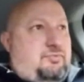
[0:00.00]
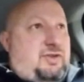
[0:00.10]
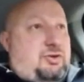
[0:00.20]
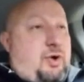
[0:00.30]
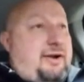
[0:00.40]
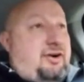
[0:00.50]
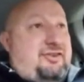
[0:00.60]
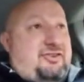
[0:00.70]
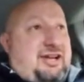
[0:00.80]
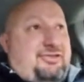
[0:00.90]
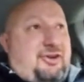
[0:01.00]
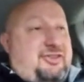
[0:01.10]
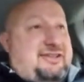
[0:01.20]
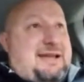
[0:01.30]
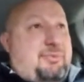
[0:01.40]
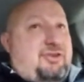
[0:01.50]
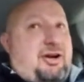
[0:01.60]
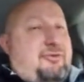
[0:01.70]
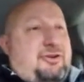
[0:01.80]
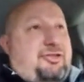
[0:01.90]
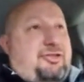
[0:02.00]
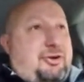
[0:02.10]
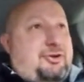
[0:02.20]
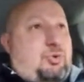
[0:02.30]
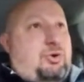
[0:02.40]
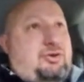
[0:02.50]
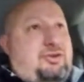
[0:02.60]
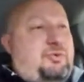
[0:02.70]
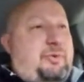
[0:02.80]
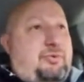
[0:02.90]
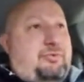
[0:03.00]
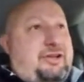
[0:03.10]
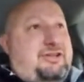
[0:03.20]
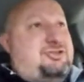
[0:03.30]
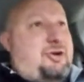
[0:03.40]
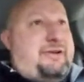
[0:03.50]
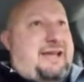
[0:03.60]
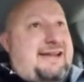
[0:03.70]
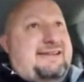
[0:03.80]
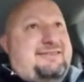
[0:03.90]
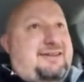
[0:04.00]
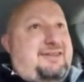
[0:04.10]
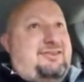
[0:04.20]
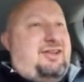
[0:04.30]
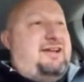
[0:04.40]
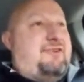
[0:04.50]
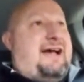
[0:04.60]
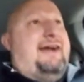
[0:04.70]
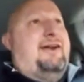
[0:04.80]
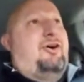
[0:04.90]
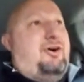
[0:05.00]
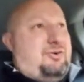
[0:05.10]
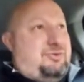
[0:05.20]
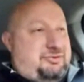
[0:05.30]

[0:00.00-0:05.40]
Quite honestly, I thought the game was over in the 3rd quarter because we weren't really showing any signs of life at all.